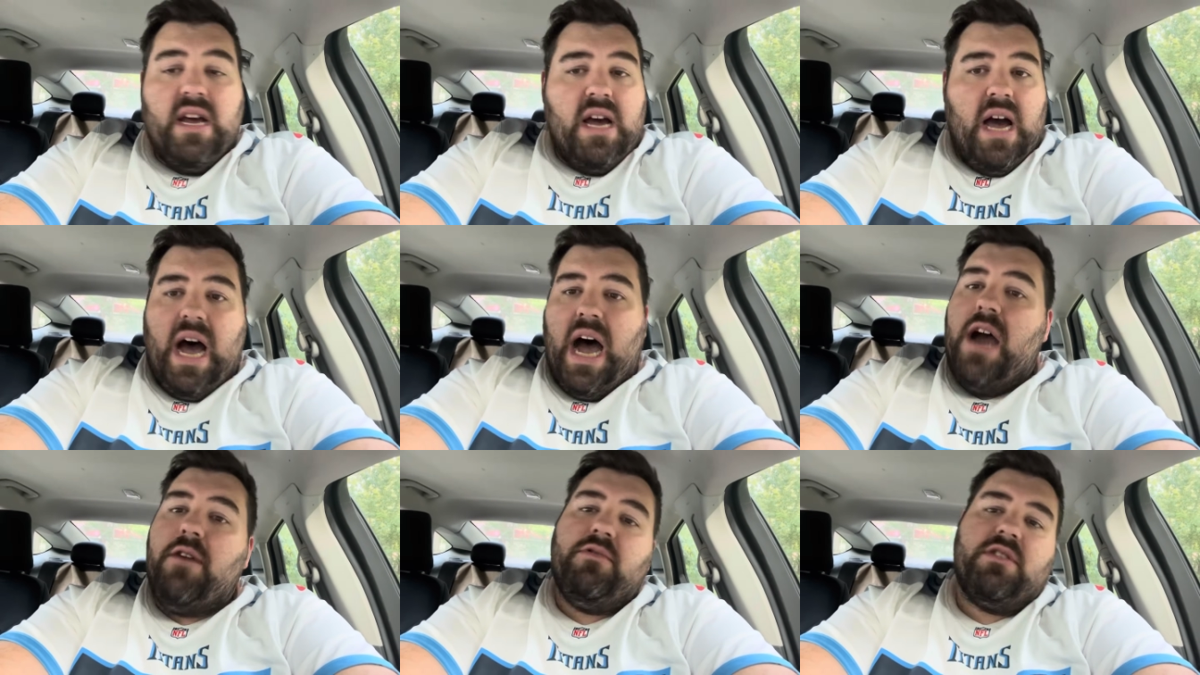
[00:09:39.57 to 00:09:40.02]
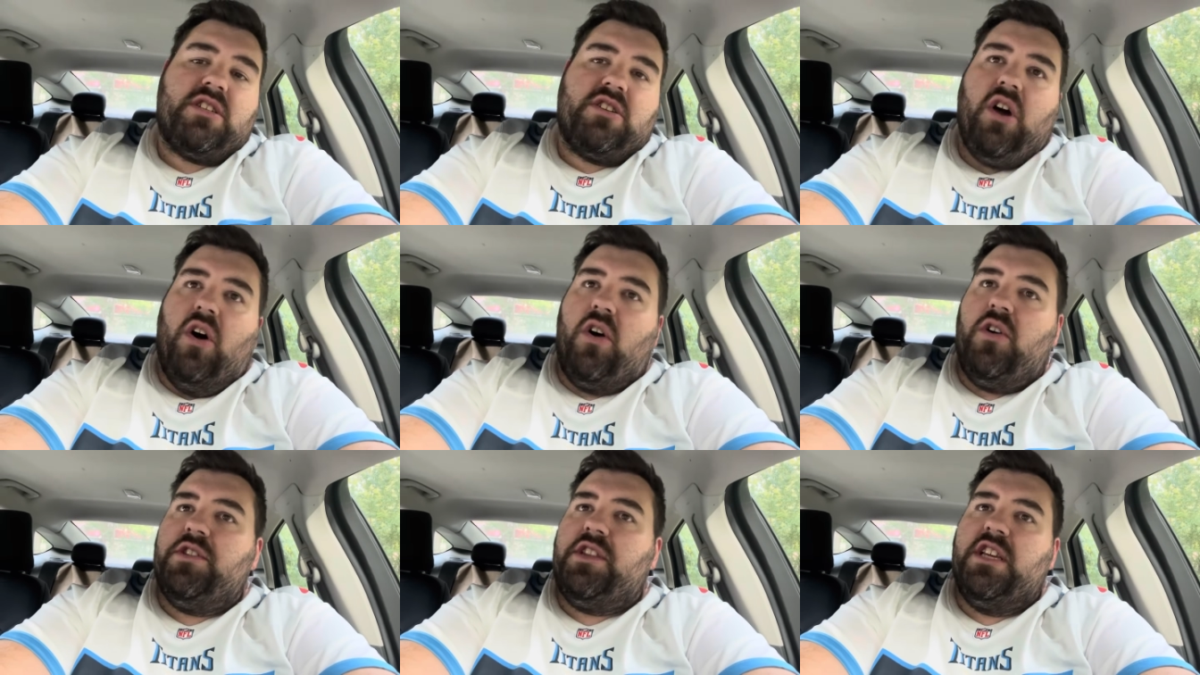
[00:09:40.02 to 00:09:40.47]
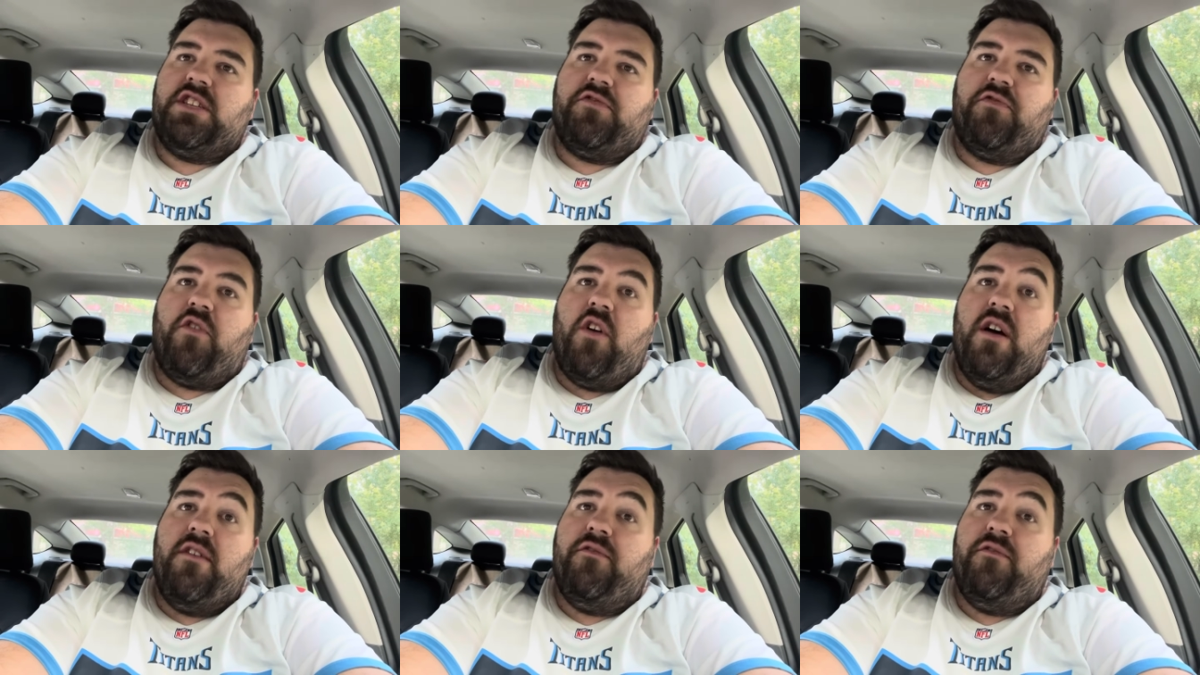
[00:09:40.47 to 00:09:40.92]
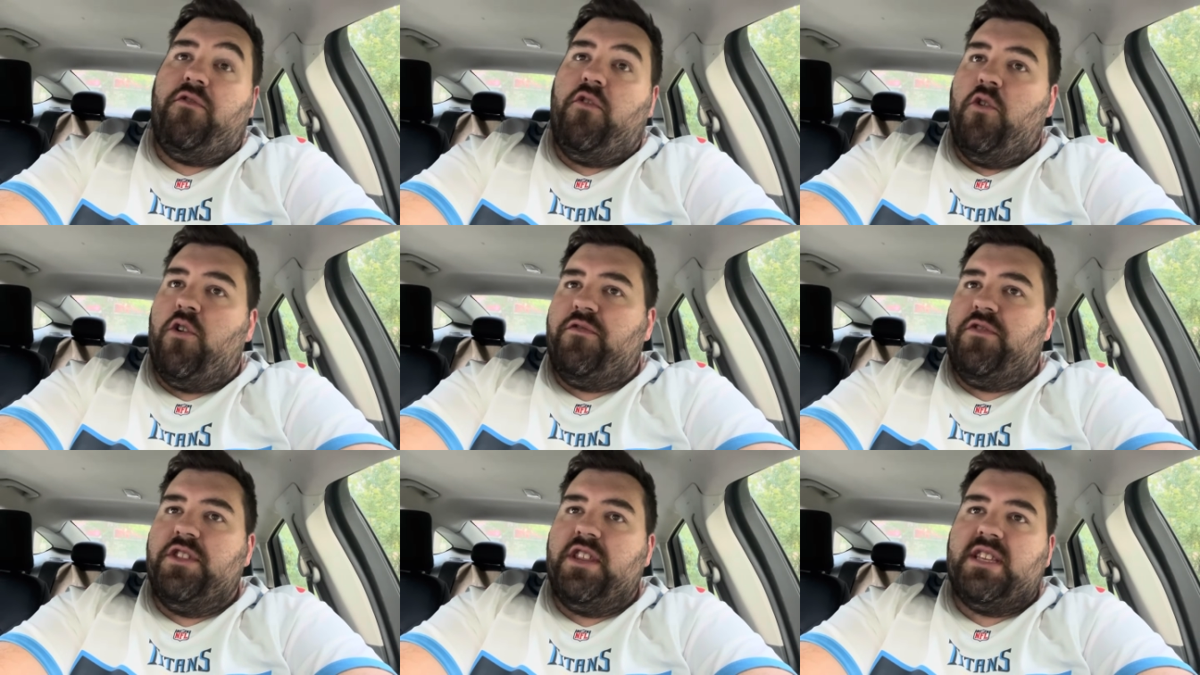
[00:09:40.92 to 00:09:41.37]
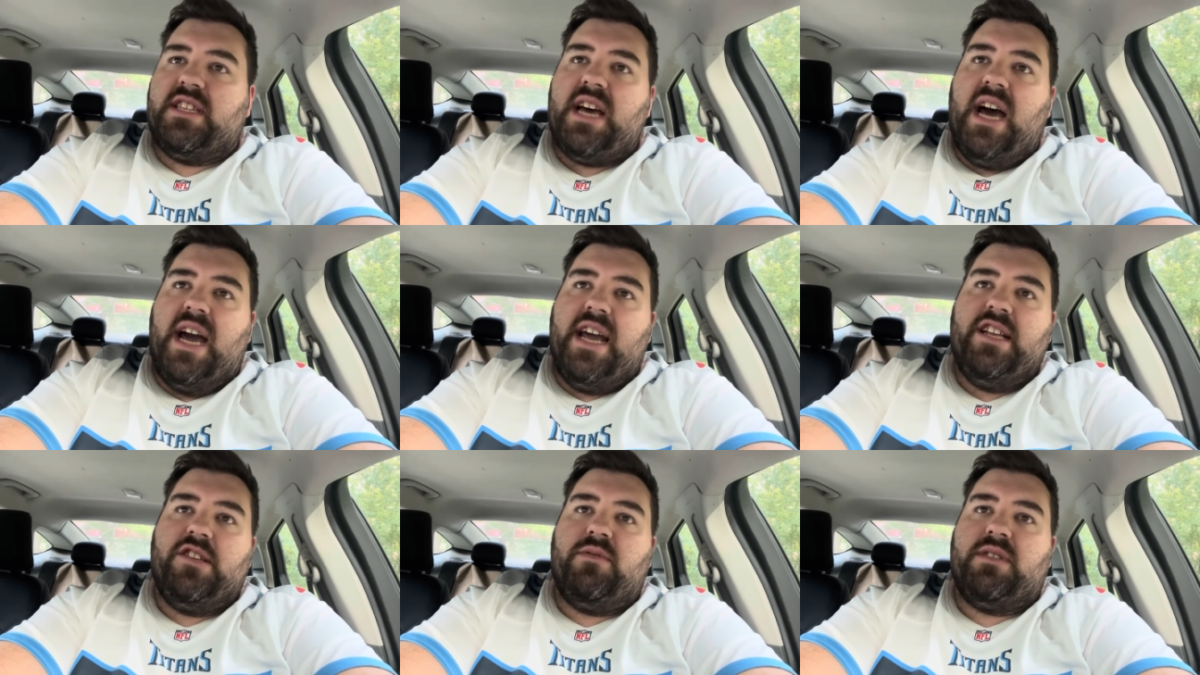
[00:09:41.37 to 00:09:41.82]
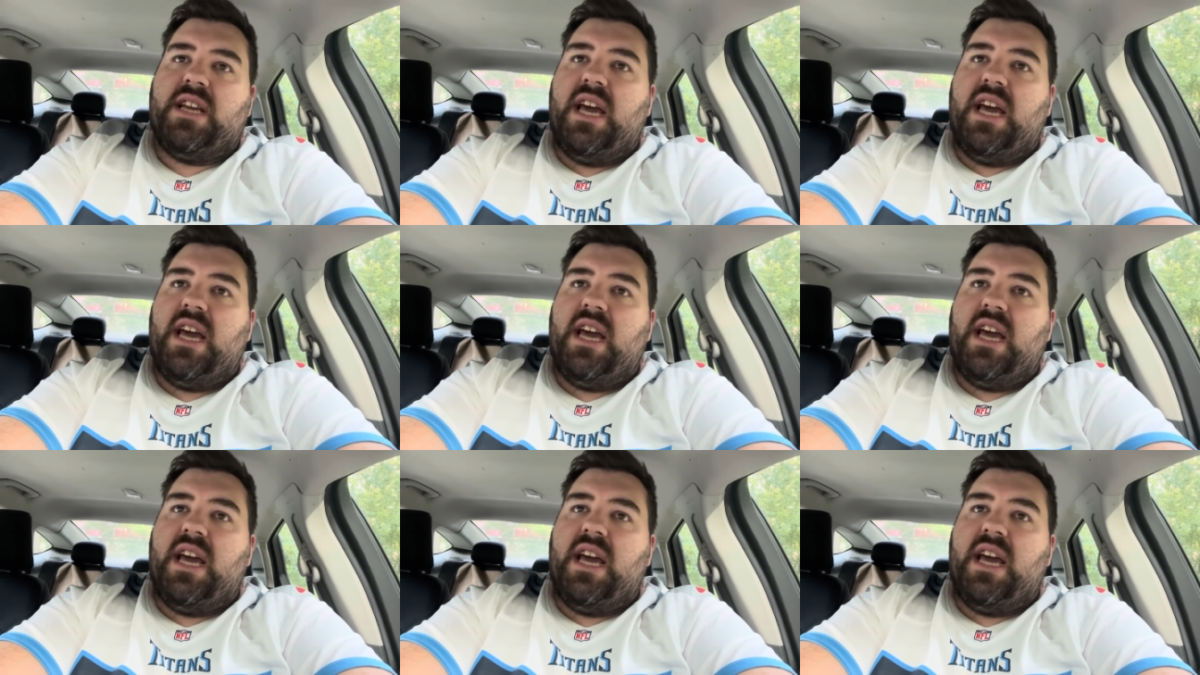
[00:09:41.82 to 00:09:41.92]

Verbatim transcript: I was told this front four for the Titans was